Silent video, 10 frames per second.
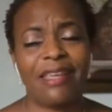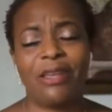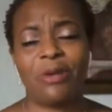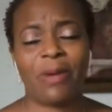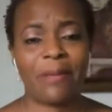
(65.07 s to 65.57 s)

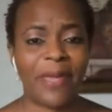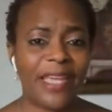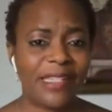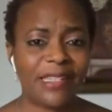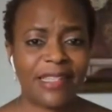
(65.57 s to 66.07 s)
You know, my
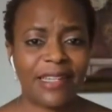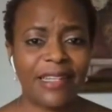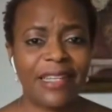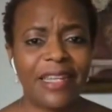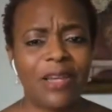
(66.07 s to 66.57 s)
patients in
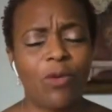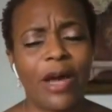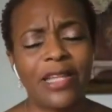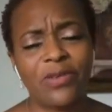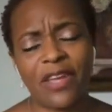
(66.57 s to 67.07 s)
clinic,
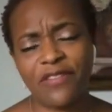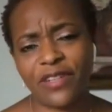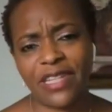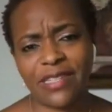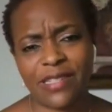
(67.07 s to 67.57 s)
why do I
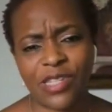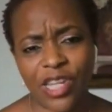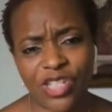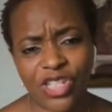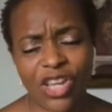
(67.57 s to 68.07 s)
feel
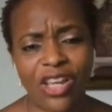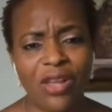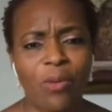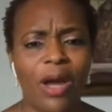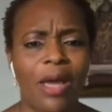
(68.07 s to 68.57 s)

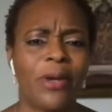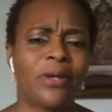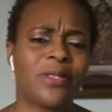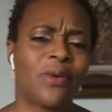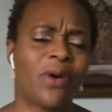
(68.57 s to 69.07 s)
indigestion? Why am I
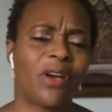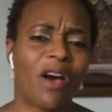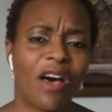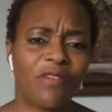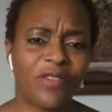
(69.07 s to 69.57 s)
so
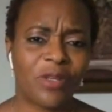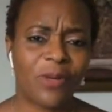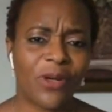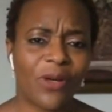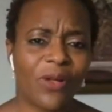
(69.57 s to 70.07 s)

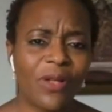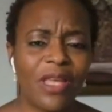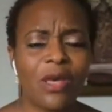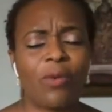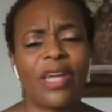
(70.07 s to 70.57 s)
uncomfortable?
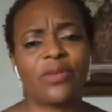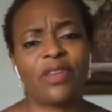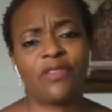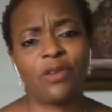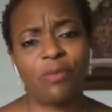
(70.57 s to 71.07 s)
Why do I
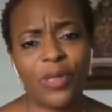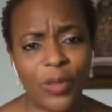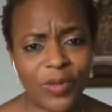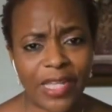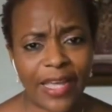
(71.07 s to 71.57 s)
feel
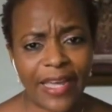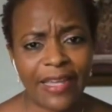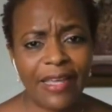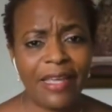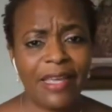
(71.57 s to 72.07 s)
bloated?
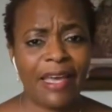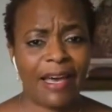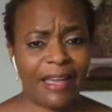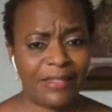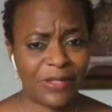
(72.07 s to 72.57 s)

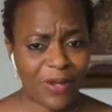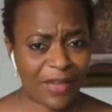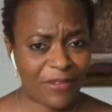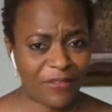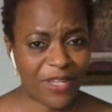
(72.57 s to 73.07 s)
I do
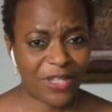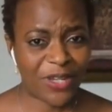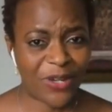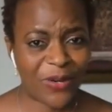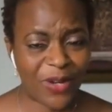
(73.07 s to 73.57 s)
have a video
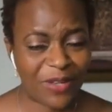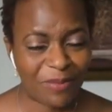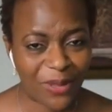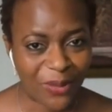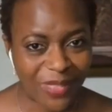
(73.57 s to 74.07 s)
on
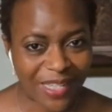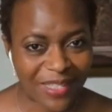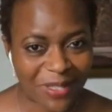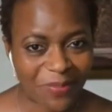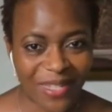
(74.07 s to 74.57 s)
bloating,
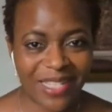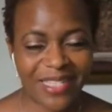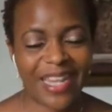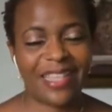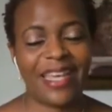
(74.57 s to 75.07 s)
so please
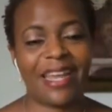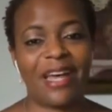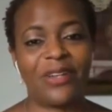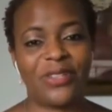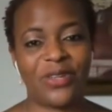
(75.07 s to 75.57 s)
check that
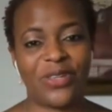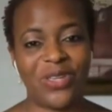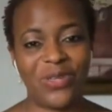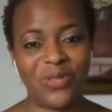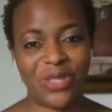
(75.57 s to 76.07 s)
out on
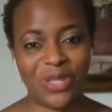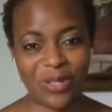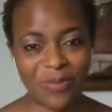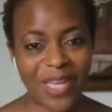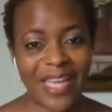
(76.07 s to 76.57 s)

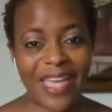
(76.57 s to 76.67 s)
YouTube.